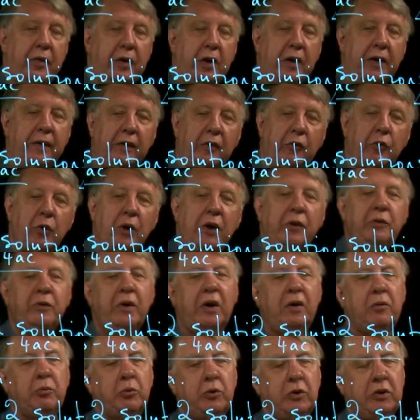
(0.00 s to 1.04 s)
like, the
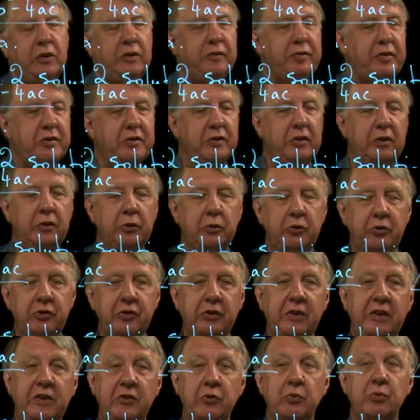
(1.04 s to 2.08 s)
grown-up word for solution
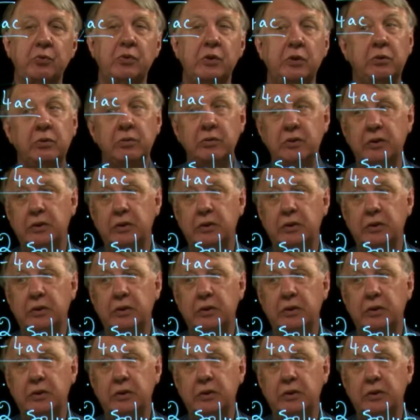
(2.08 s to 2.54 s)
is root.